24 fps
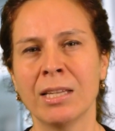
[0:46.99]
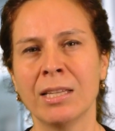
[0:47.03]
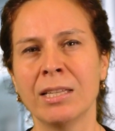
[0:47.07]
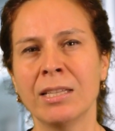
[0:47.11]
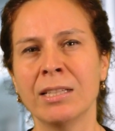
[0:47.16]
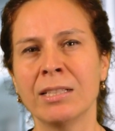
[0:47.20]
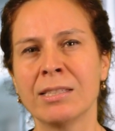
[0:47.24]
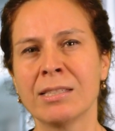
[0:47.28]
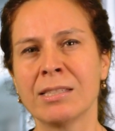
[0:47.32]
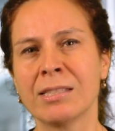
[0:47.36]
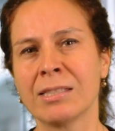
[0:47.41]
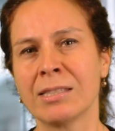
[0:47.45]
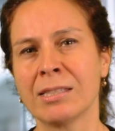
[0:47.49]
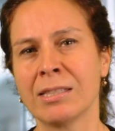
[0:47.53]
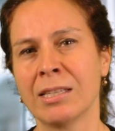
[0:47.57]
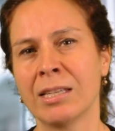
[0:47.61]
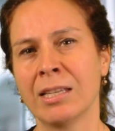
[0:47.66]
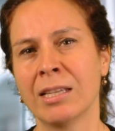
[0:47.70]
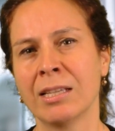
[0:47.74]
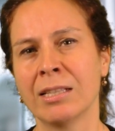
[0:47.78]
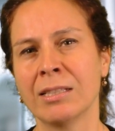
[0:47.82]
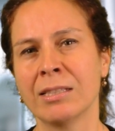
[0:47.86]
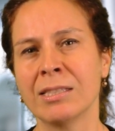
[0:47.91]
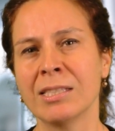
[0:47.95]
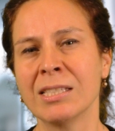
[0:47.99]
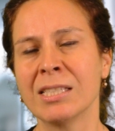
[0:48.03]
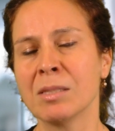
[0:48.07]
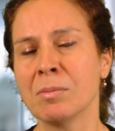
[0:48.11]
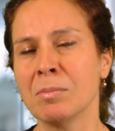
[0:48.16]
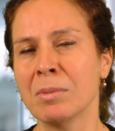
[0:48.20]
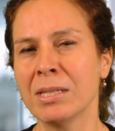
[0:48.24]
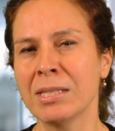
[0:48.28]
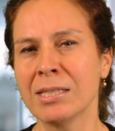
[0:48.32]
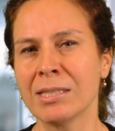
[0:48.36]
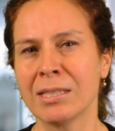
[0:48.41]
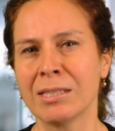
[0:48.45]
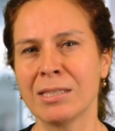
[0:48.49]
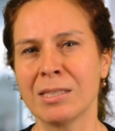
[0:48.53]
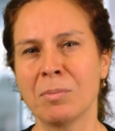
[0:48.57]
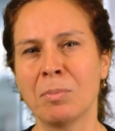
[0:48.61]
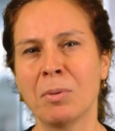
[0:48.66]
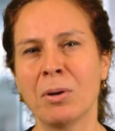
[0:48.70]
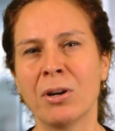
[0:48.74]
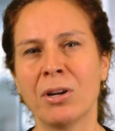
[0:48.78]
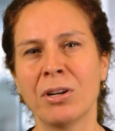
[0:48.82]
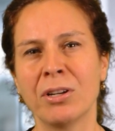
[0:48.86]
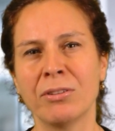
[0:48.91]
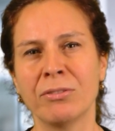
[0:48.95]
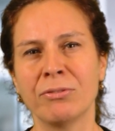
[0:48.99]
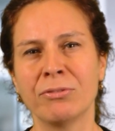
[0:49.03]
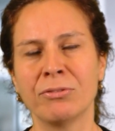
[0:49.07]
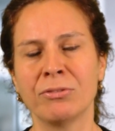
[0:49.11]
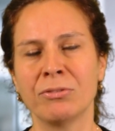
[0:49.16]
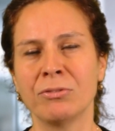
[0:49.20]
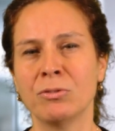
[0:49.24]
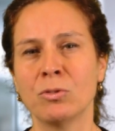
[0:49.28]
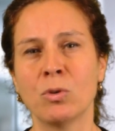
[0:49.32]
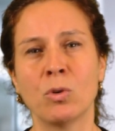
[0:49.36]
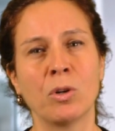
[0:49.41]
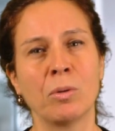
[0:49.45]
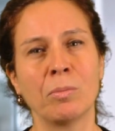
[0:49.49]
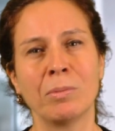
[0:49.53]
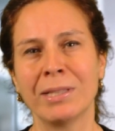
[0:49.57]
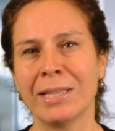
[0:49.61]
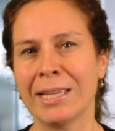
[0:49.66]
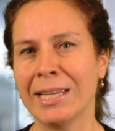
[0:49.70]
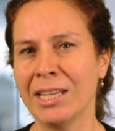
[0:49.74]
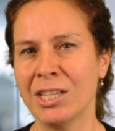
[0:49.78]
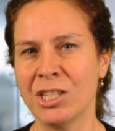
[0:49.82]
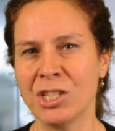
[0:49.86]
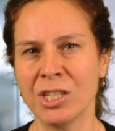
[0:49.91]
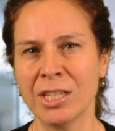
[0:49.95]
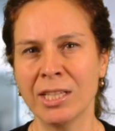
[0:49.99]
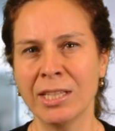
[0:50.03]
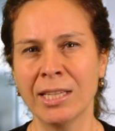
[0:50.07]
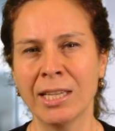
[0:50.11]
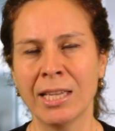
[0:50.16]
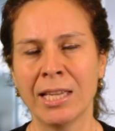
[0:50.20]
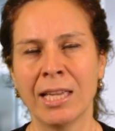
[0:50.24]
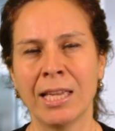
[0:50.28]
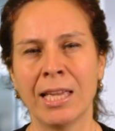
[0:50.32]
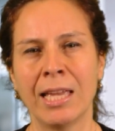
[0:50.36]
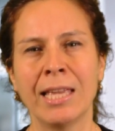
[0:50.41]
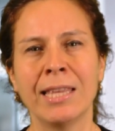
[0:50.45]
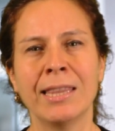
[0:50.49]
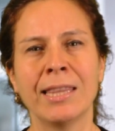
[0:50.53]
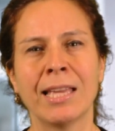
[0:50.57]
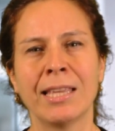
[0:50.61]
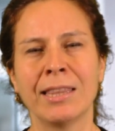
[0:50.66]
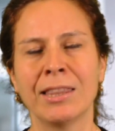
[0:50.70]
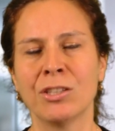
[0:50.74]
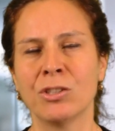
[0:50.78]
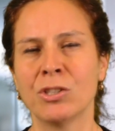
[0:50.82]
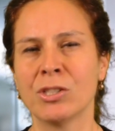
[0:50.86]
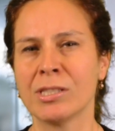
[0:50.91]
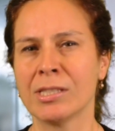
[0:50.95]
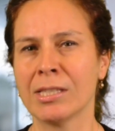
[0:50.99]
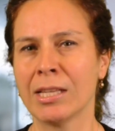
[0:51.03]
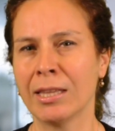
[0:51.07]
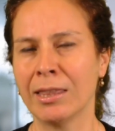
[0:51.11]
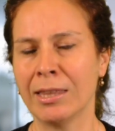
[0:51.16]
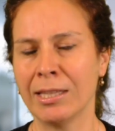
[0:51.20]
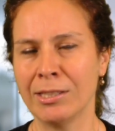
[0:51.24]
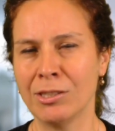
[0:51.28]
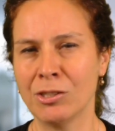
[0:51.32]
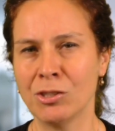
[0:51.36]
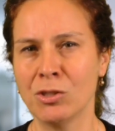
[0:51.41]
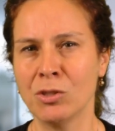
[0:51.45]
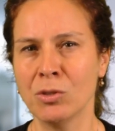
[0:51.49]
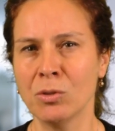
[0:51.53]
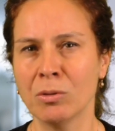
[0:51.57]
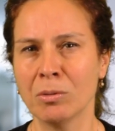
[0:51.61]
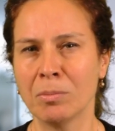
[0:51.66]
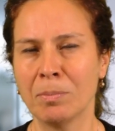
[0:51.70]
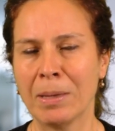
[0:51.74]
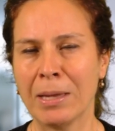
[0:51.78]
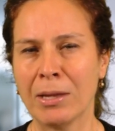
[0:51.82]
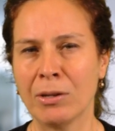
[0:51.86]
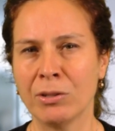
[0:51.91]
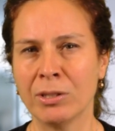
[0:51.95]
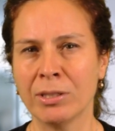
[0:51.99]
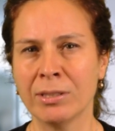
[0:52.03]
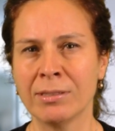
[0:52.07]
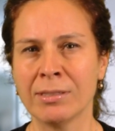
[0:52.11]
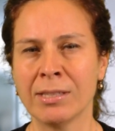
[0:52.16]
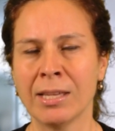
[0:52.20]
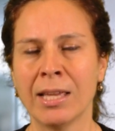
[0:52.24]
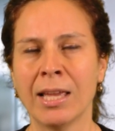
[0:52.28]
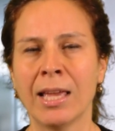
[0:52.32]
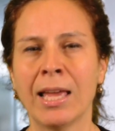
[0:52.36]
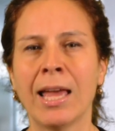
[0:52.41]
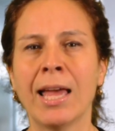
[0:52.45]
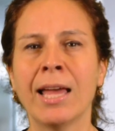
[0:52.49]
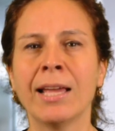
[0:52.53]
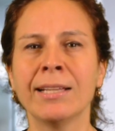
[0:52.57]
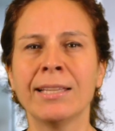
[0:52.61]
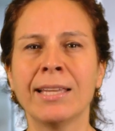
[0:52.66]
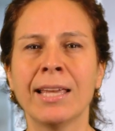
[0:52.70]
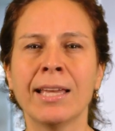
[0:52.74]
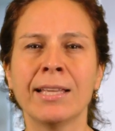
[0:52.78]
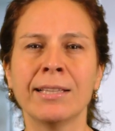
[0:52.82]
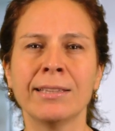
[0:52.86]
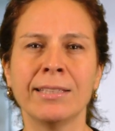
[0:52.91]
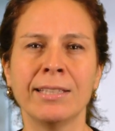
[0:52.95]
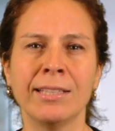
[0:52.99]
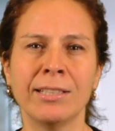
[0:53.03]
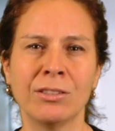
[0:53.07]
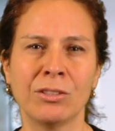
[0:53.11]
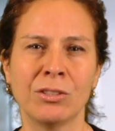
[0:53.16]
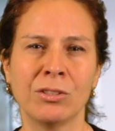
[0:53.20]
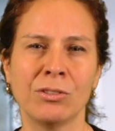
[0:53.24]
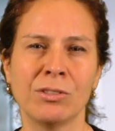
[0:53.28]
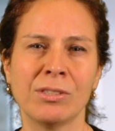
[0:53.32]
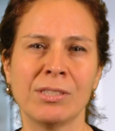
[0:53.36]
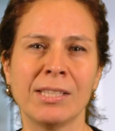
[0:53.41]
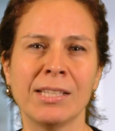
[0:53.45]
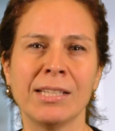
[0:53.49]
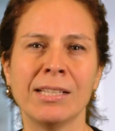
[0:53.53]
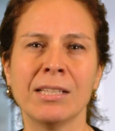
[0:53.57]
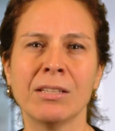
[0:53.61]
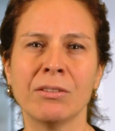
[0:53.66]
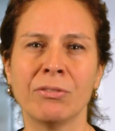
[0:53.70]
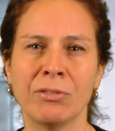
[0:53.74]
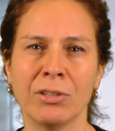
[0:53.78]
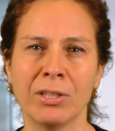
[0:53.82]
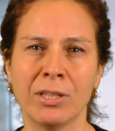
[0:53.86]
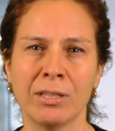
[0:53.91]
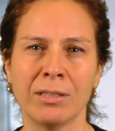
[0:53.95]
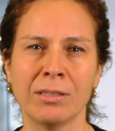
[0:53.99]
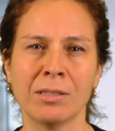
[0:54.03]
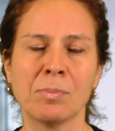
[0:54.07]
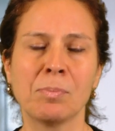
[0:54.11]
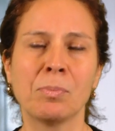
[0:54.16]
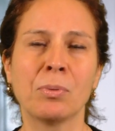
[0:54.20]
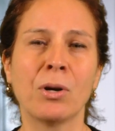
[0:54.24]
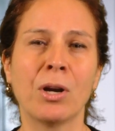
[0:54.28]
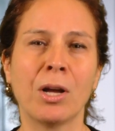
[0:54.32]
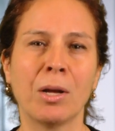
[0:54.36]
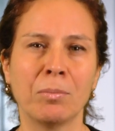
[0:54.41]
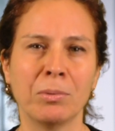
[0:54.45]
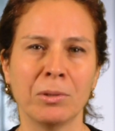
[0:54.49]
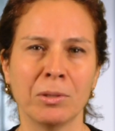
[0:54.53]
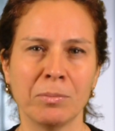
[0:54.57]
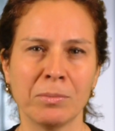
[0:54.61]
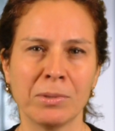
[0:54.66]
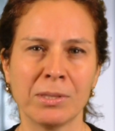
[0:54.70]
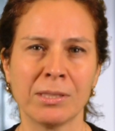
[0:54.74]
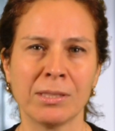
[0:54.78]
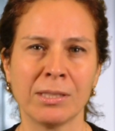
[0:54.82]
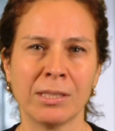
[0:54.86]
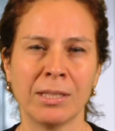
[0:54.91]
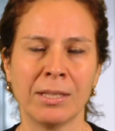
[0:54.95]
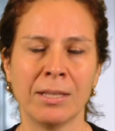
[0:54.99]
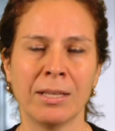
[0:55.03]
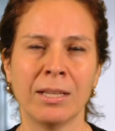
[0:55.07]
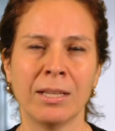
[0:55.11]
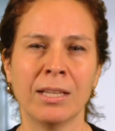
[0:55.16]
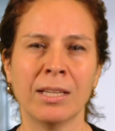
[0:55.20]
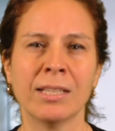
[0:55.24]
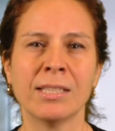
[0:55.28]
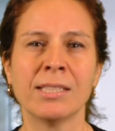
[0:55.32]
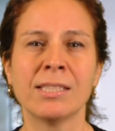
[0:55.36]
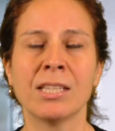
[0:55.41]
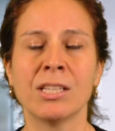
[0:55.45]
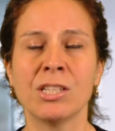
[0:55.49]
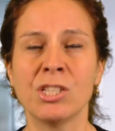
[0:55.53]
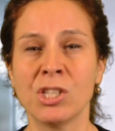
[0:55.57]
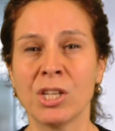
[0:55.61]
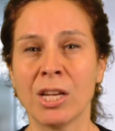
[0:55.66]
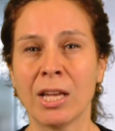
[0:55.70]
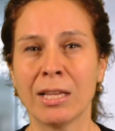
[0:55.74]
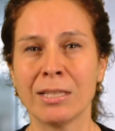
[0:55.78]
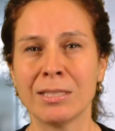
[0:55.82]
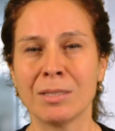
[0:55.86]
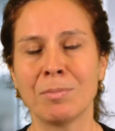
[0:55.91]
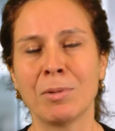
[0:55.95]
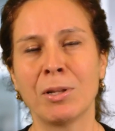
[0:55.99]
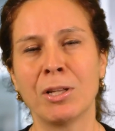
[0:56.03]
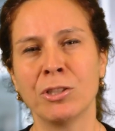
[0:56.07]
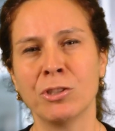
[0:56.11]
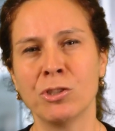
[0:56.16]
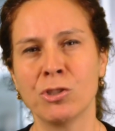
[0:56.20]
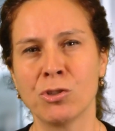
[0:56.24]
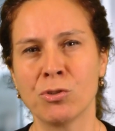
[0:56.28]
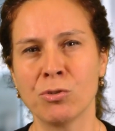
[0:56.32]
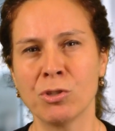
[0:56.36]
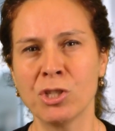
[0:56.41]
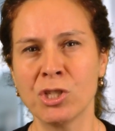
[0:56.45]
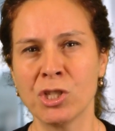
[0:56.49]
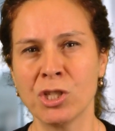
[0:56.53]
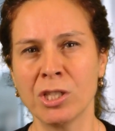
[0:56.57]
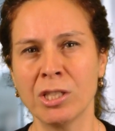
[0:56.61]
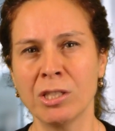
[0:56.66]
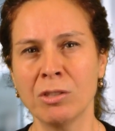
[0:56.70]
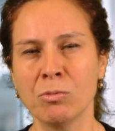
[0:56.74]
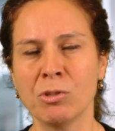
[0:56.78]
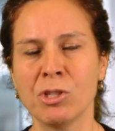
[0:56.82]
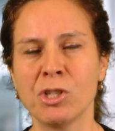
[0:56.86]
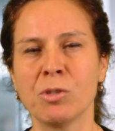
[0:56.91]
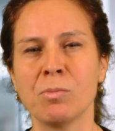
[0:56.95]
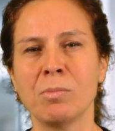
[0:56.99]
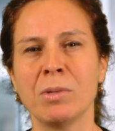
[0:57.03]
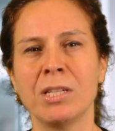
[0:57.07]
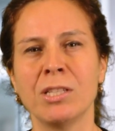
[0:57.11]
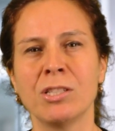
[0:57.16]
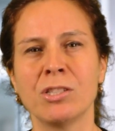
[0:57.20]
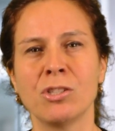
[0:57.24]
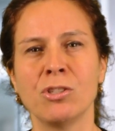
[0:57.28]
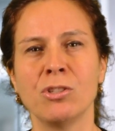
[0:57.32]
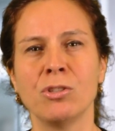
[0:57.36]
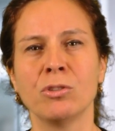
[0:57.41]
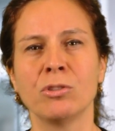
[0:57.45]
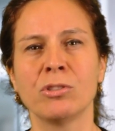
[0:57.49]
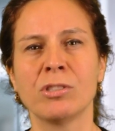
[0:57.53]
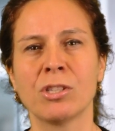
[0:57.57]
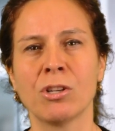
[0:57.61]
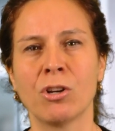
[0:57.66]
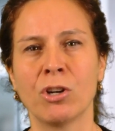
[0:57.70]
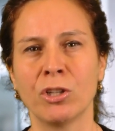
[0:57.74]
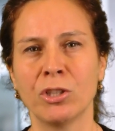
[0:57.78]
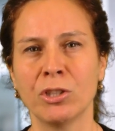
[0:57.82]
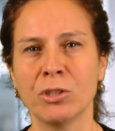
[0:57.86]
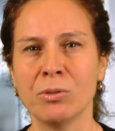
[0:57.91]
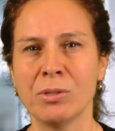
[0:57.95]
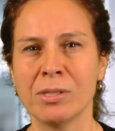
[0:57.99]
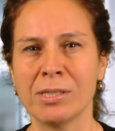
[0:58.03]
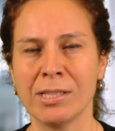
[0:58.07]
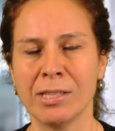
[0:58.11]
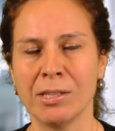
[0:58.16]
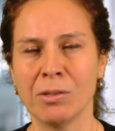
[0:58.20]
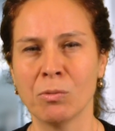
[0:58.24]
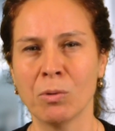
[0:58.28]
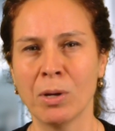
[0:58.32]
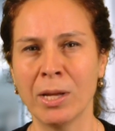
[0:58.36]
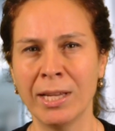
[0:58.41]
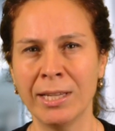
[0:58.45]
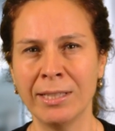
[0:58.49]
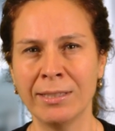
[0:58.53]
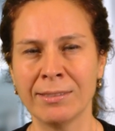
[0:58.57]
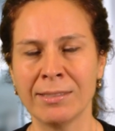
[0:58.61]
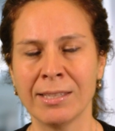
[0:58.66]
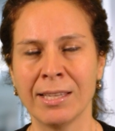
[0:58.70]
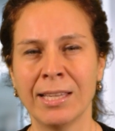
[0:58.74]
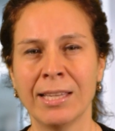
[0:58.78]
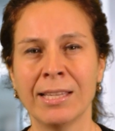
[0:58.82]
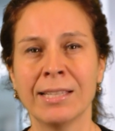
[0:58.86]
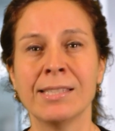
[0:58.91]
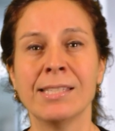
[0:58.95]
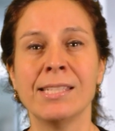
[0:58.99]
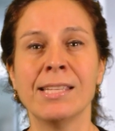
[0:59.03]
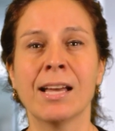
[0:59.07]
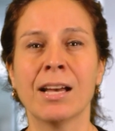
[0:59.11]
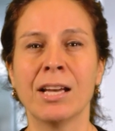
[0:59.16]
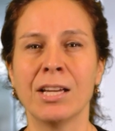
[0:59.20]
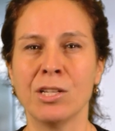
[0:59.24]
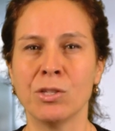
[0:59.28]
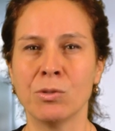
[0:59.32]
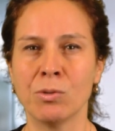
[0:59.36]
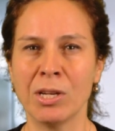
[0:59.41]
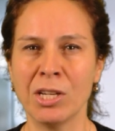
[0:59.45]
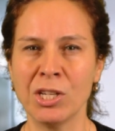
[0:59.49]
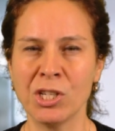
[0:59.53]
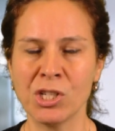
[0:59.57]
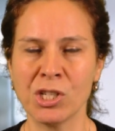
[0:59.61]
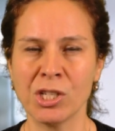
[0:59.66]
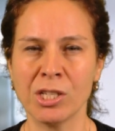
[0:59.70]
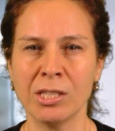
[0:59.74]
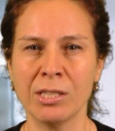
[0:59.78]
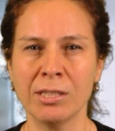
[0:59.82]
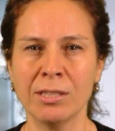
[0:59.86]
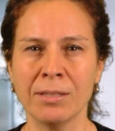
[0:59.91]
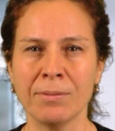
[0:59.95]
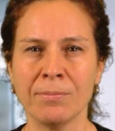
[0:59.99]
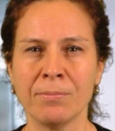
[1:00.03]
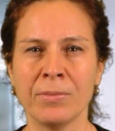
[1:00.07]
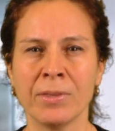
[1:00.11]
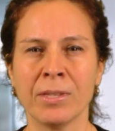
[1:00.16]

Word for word: it's dismissed as a part of normal aging and that there's nothing to do about it and can lead to significant problems such as malnutrition, which means you start losing weight, dehydration,